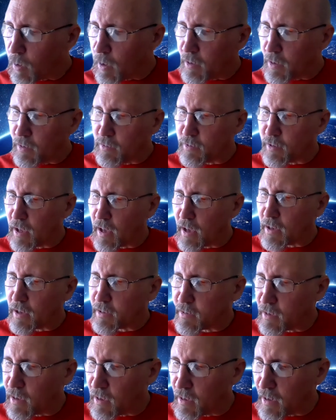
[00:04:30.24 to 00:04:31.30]
One is
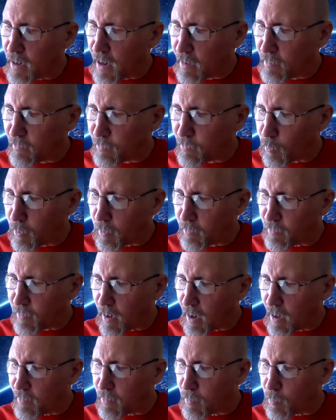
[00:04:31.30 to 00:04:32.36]
at uh,
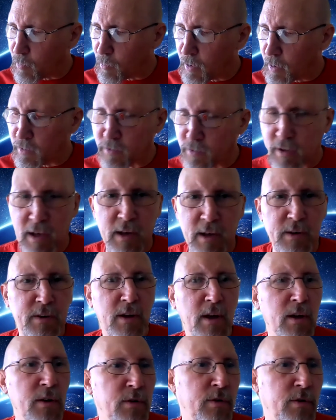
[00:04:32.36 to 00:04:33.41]
945 and one is at
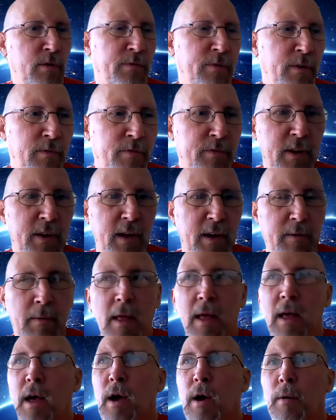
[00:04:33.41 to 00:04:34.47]
215.
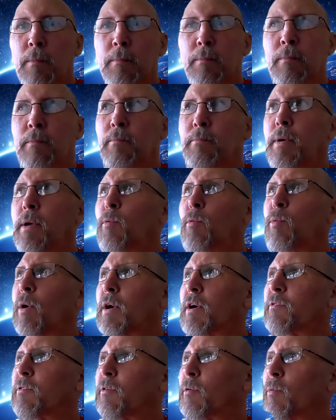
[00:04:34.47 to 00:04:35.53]
Be
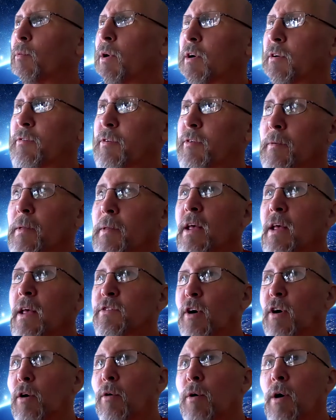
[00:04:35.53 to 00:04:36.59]
wonderful, wonderful.
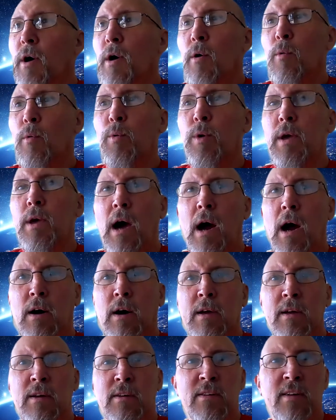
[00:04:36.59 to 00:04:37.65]
So we
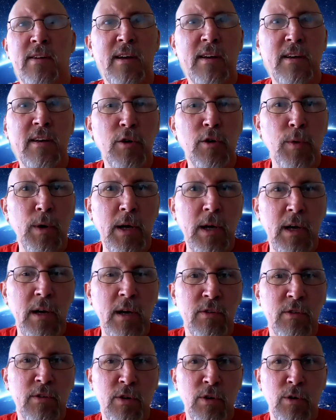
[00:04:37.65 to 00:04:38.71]
are
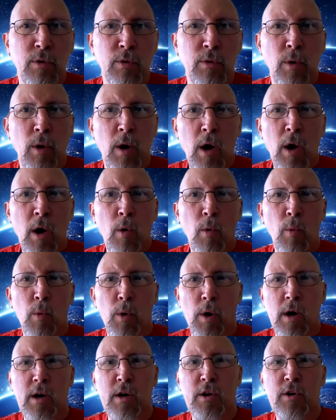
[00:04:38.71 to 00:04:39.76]
continuing to
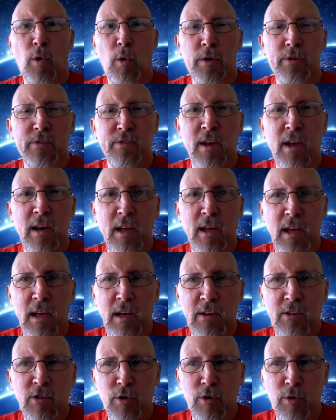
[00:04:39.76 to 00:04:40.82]
work towards getting
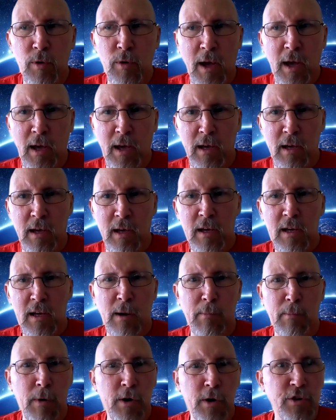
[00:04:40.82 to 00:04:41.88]
into a
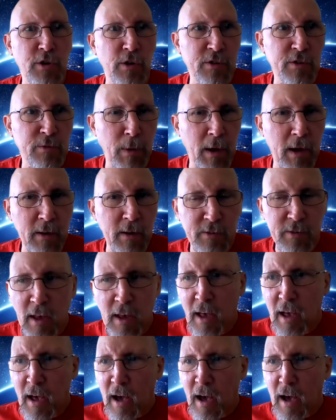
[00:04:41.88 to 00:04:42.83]
commercial space.